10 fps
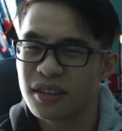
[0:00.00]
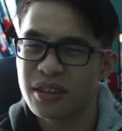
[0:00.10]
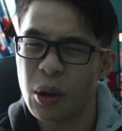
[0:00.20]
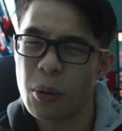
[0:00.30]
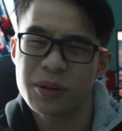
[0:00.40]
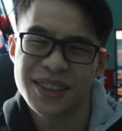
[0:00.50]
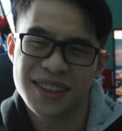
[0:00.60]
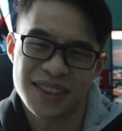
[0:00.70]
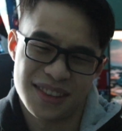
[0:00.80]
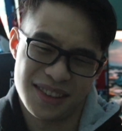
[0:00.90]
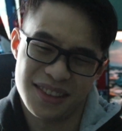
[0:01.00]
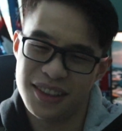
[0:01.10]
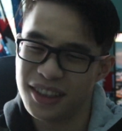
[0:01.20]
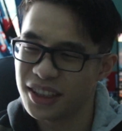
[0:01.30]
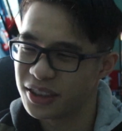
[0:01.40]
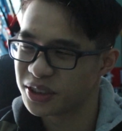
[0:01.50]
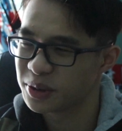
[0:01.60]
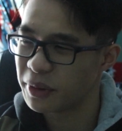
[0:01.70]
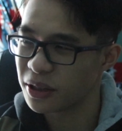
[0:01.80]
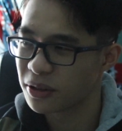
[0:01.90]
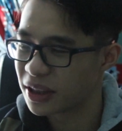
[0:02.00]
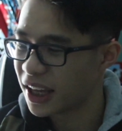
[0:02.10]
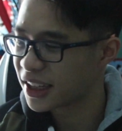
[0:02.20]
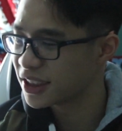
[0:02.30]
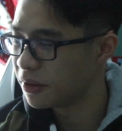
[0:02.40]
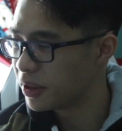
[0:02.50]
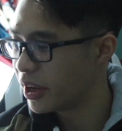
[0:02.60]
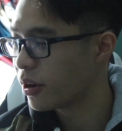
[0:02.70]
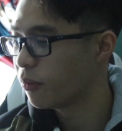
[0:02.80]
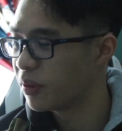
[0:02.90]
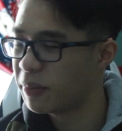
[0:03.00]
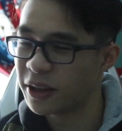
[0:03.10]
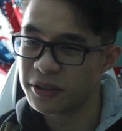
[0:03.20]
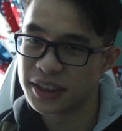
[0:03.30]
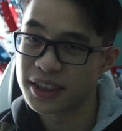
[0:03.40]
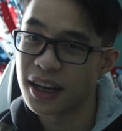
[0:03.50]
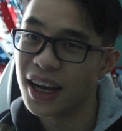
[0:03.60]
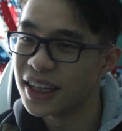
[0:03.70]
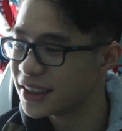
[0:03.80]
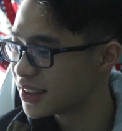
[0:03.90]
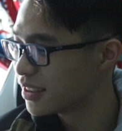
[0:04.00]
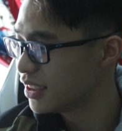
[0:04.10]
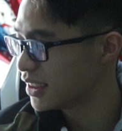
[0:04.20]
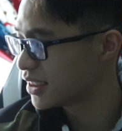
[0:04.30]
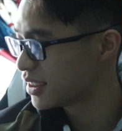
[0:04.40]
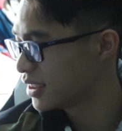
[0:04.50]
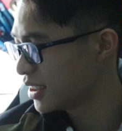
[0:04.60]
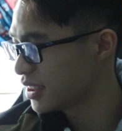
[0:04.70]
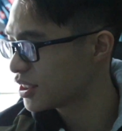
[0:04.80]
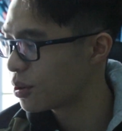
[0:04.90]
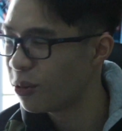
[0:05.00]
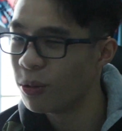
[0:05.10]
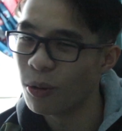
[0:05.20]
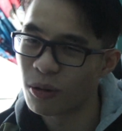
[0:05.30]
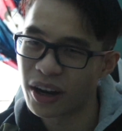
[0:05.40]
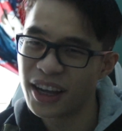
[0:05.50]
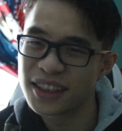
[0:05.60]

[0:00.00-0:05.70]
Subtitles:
don't. There's better decks out there with better designs. It's cool, right?